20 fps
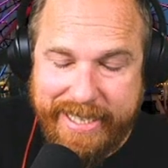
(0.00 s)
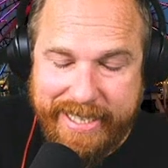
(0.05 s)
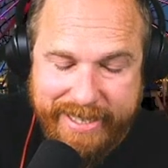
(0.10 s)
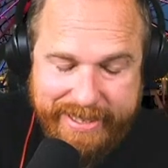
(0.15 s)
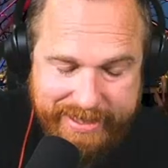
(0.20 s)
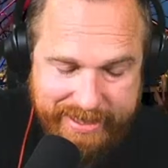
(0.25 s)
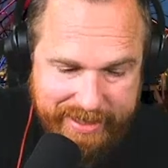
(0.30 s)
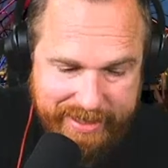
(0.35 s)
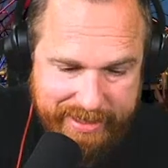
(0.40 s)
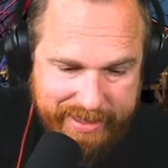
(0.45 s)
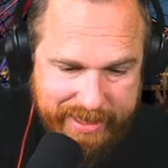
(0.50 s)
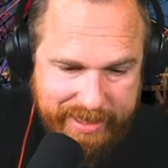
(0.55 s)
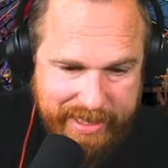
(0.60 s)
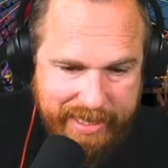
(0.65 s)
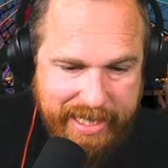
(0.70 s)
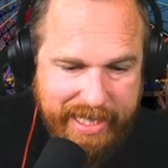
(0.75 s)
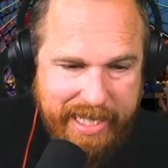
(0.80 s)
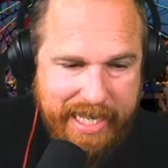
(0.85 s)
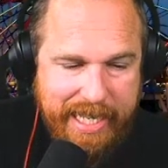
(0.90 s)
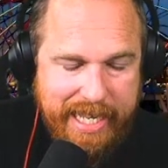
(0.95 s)
it
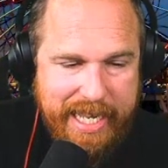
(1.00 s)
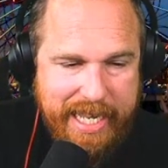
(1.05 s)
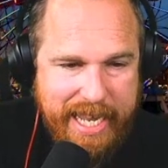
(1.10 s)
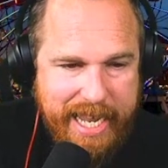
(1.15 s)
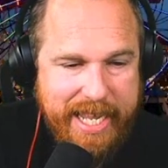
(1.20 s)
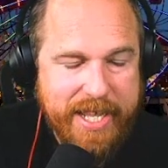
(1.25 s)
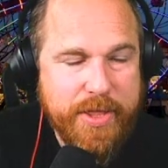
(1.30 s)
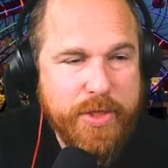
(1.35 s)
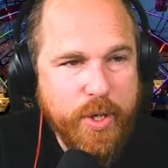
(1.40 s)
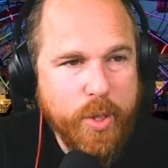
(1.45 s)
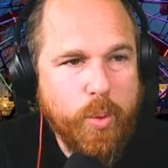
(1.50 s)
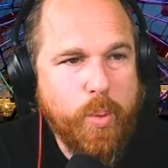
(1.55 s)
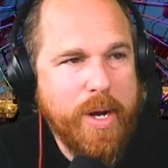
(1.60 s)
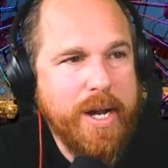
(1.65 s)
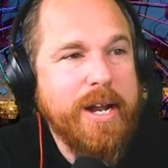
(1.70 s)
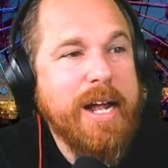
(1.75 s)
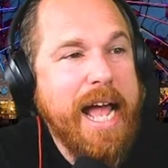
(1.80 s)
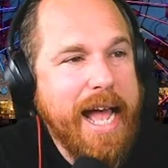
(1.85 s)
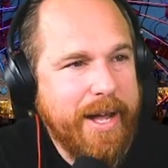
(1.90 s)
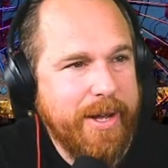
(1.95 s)
in their
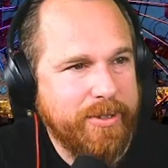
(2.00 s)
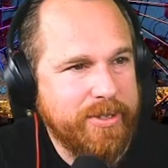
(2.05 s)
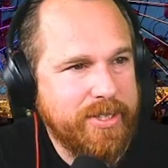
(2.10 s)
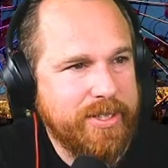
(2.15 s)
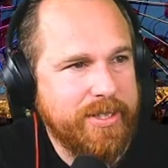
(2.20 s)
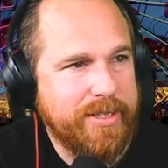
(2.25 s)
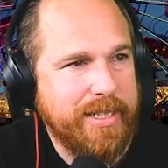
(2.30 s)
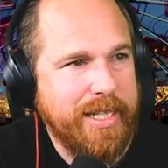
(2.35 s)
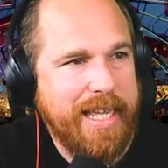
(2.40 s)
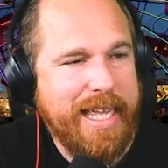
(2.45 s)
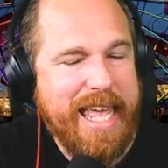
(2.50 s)
warehouse.